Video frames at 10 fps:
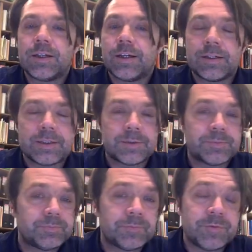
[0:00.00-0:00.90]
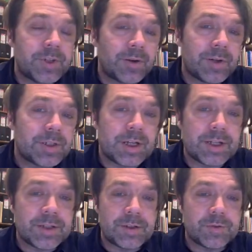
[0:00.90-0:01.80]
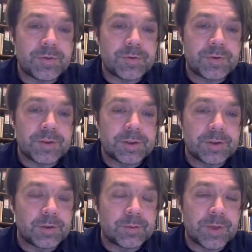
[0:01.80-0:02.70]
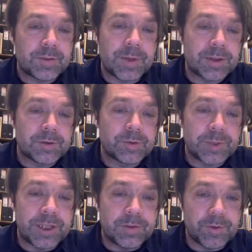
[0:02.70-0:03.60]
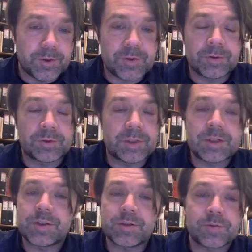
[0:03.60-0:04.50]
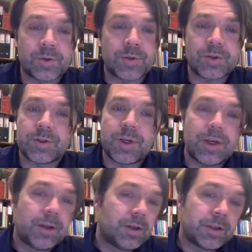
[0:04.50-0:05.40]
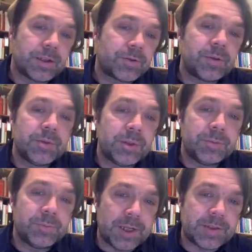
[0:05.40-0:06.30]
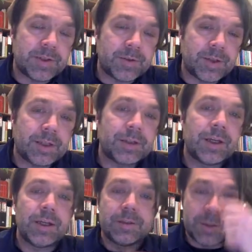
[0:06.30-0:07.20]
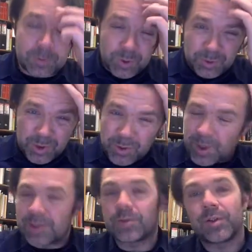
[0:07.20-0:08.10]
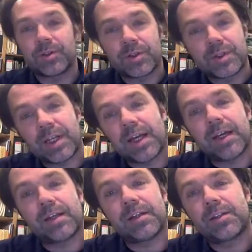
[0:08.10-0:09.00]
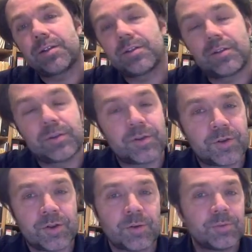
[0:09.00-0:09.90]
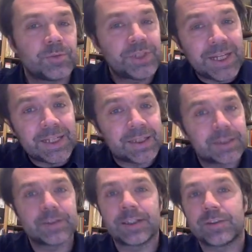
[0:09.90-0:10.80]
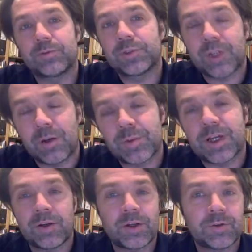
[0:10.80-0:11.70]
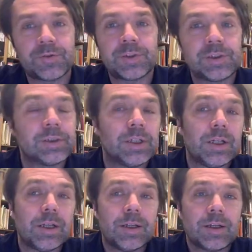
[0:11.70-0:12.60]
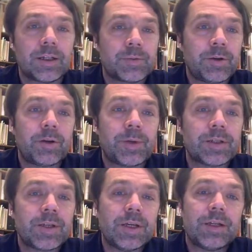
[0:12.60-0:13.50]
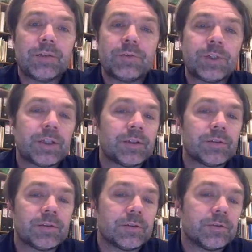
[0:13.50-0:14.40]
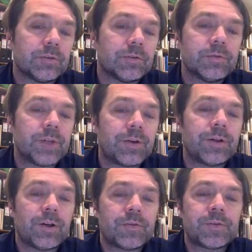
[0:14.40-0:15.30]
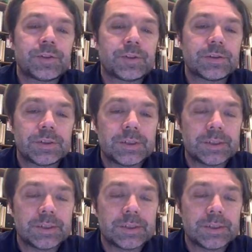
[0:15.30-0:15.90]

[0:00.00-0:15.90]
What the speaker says: various kinds of mathematical behavior. So this is, of course, an extremely basic thing, that when we're trying to understand some data that comes of an experiment, we can very often